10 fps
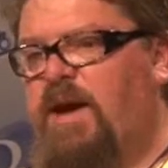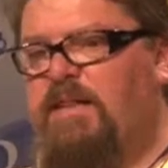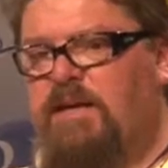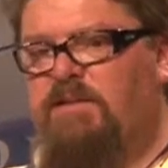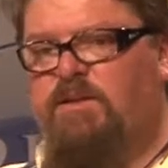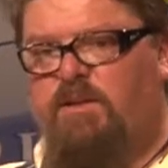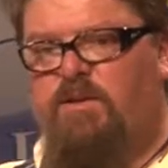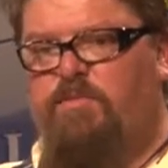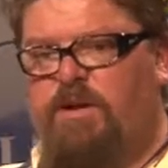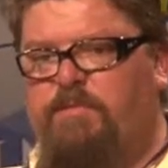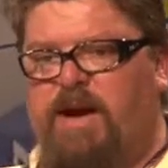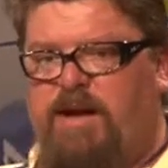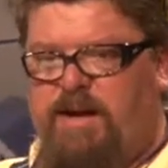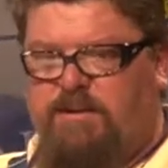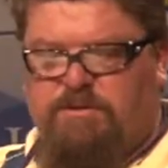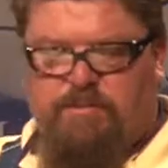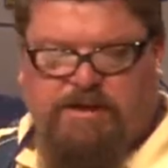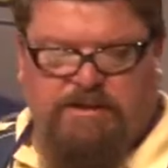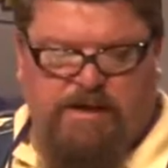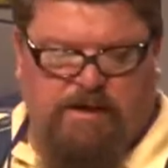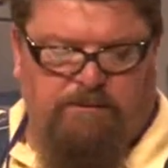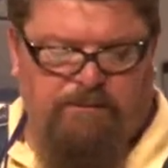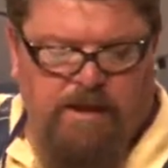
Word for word: Add that to a little bit of mayonnaise, mix it up.